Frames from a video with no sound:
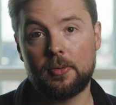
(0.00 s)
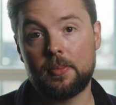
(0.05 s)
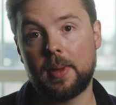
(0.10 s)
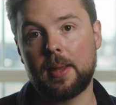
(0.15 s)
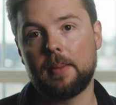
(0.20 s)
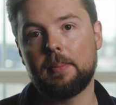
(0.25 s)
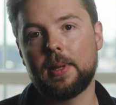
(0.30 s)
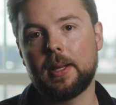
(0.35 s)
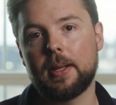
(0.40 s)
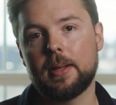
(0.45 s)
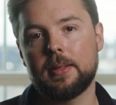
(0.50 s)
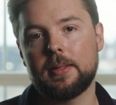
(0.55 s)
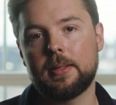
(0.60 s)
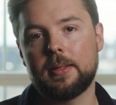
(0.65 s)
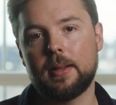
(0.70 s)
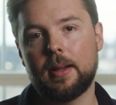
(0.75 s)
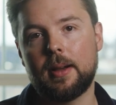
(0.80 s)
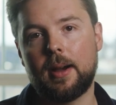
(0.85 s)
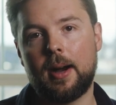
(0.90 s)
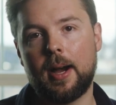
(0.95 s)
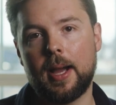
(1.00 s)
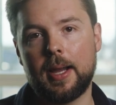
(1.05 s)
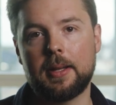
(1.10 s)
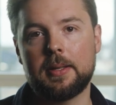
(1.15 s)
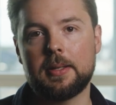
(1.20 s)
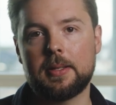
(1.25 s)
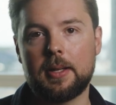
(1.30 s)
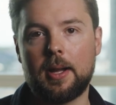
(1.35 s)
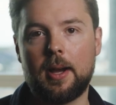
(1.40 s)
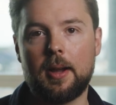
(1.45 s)
for me because I
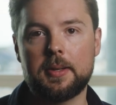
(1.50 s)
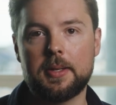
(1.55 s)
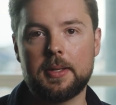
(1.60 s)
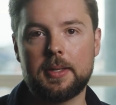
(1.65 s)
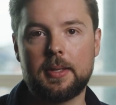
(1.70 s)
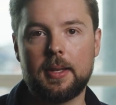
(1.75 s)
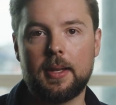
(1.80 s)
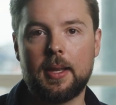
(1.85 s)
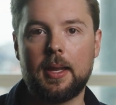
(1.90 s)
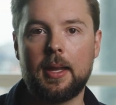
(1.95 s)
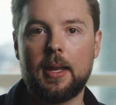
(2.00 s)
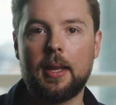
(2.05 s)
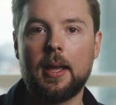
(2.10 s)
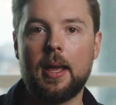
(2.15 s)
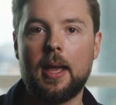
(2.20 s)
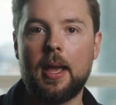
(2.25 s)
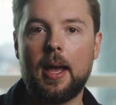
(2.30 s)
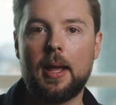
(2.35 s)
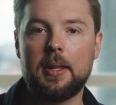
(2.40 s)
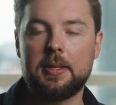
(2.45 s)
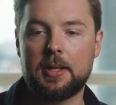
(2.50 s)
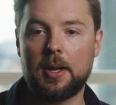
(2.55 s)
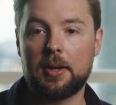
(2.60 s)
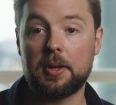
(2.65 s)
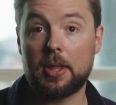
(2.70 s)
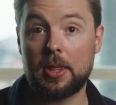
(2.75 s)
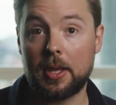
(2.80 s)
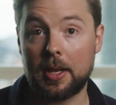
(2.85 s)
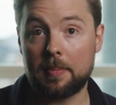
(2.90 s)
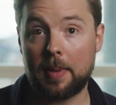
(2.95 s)
can start to see and
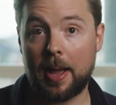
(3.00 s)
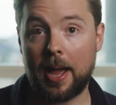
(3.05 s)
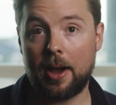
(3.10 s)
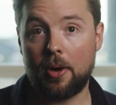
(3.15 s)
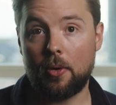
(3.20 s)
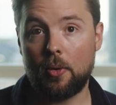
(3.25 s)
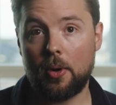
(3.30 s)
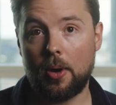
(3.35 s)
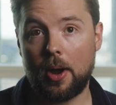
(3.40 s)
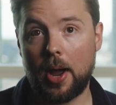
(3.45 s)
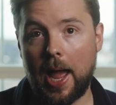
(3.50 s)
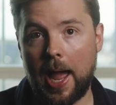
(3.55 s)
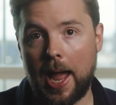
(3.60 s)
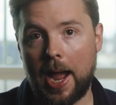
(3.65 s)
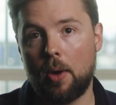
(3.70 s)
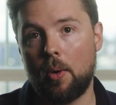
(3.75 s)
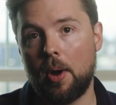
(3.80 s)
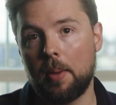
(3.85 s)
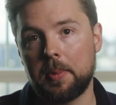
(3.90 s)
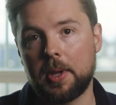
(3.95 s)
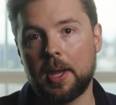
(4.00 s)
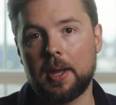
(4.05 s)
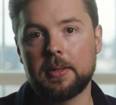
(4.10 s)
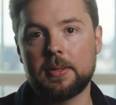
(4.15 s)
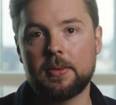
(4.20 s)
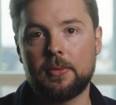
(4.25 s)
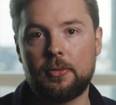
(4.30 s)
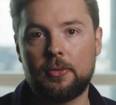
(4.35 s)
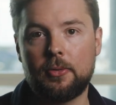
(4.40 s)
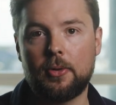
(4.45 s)
start to think about how I'm going
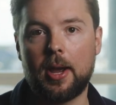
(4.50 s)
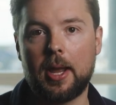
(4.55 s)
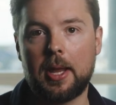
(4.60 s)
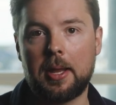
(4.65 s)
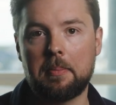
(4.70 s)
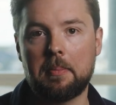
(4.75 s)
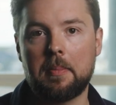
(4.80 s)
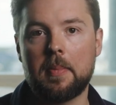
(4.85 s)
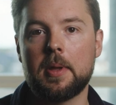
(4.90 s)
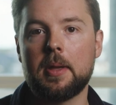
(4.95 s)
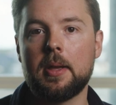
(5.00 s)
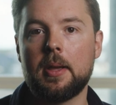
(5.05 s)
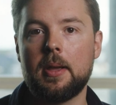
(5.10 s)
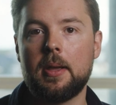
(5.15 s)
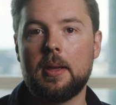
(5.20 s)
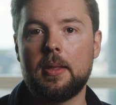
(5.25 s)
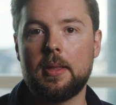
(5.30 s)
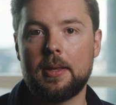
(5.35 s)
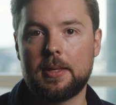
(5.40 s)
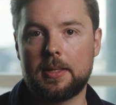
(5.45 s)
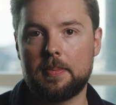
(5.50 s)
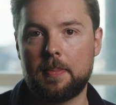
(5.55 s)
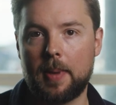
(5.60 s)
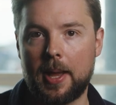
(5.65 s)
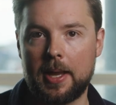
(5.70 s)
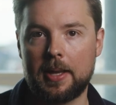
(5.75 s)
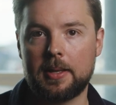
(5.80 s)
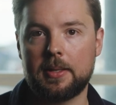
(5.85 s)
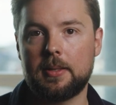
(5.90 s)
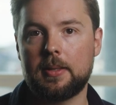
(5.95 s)
to frame this
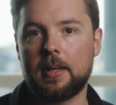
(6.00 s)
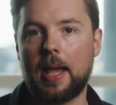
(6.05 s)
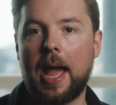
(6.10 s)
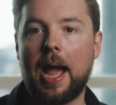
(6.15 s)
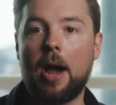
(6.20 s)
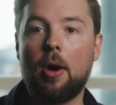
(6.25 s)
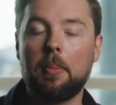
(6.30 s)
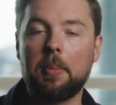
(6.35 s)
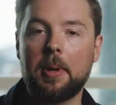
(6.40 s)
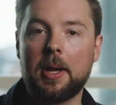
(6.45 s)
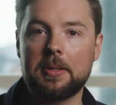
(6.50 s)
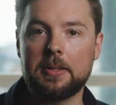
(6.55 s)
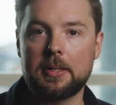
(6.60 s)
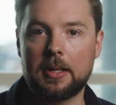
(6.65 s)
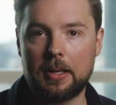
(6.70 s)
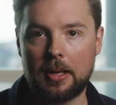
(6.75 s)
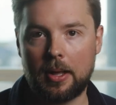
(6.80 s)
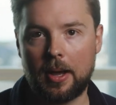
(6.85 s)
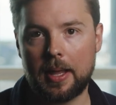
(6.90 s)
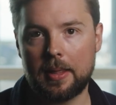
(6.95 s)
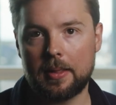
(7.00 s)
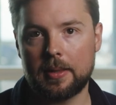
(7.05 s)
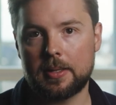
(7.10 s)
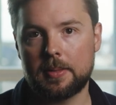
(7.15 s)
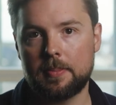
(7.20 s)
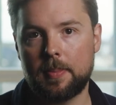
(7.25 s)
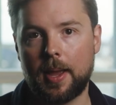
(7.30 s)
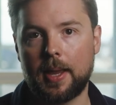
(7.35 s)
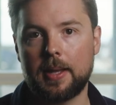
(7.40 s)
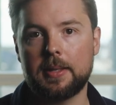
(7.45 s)
space, how I'm going to light this
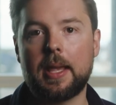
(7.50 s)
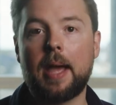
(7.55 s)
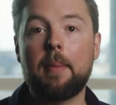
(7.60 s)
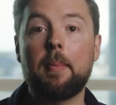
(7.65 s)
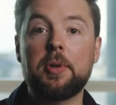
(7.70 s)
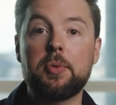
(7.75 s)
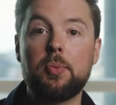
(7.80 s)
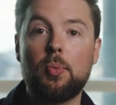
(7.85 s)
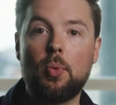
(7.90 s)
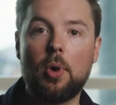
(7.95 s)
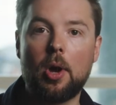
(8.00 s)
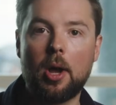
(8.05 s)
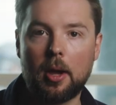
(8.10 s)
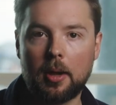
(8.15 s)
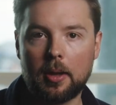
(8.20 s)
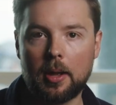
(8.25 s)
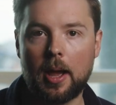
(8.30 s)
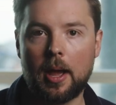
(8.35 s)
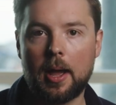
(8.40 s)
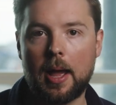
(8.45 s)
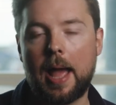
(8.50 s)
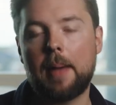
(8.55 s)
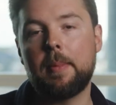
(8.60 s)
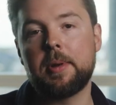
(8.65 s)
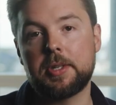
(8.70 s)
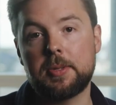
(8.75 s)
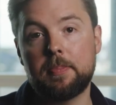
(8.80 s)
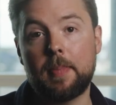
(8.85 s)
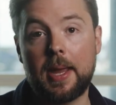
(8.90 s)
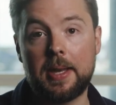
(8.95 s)
space, how much work, uh, how
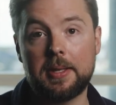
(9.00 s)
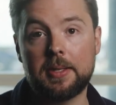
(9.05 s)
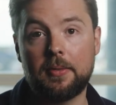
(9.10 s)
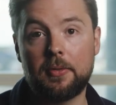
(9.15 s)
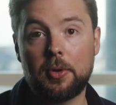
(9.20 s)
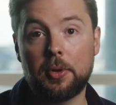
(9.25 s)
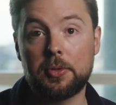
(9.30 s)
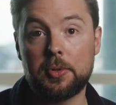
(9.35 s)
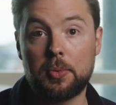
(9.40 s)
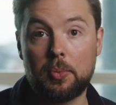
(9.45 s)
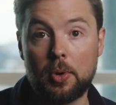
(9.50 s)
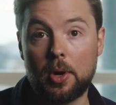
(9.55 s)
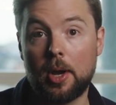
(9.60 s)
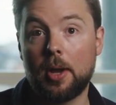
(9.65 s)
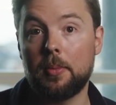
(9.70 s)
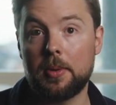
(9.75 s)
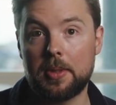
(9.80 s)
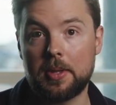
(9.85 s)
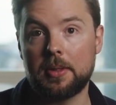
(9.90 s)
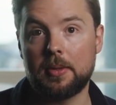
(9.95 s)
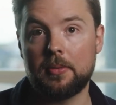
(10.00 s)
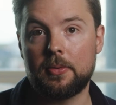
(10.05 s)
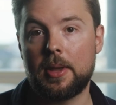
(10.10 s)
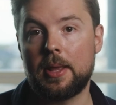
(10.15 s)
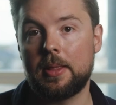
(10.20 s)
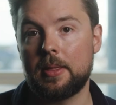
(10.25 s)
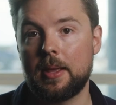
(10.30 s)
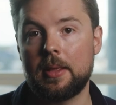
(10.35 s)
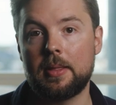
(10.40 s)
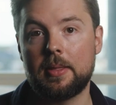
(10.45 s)
much space I've got to work with in the
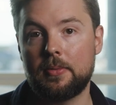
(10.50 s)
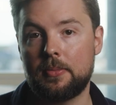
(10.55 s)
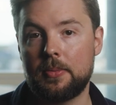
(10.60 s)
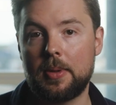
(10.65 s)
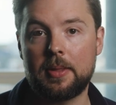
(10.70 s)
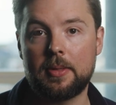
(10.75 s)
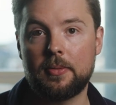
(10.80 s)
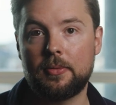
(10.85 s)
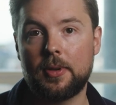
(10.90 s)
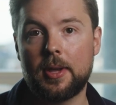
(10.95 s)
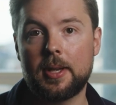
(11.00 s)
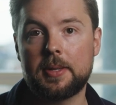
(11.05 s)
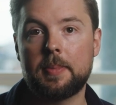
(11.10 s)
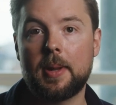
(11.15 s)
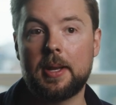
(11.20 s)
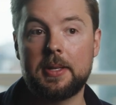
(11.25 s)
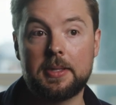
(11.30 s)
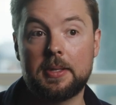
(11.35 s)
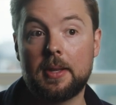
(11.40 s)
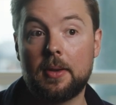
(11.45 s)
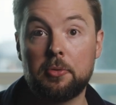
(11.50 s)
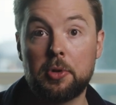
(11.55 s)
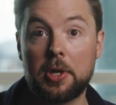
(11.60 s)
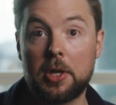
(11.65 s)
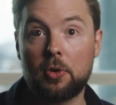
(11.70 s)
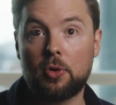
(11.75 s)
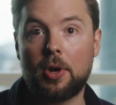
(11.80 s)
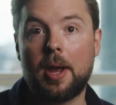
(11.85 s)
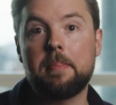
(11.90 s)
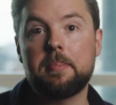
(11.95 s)
in, in the in the first place. Is it
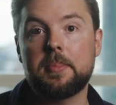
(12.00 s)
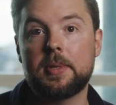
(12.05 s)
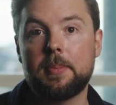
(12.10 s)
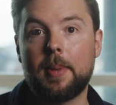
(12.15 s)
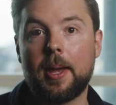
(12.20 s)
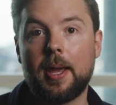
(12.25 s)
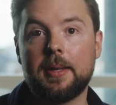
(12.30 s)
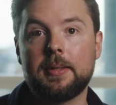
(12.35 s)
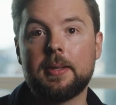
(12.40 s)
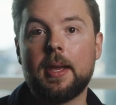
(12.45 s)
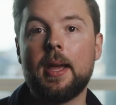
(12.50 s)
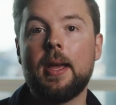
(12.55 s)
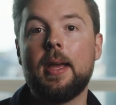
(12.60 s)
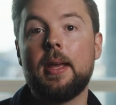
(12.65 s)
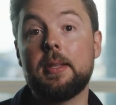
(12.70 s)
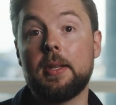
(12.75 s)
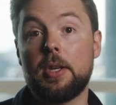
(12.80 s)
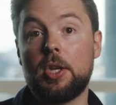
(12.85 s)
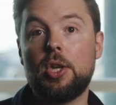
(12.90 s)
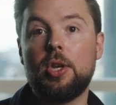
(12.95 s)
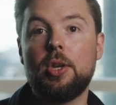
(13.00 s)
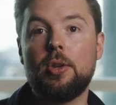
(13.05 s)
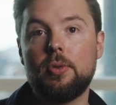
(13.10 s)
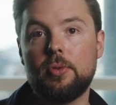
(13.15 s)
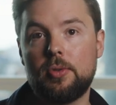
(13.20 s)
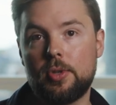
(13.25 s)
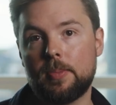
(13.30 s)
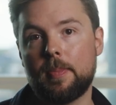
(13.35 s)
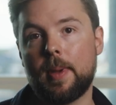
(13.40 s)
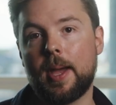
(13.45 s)
really cramped space? Is it a
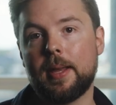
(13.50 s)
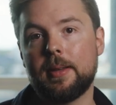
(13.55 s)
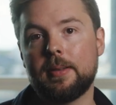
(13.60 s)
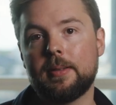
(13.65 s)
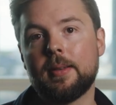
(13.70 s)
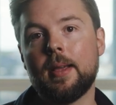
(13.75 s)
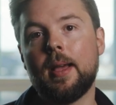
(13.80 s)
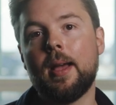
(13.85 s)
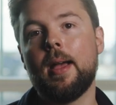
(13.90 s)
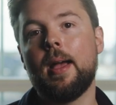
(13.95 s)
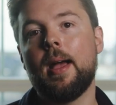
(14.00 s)
huge space?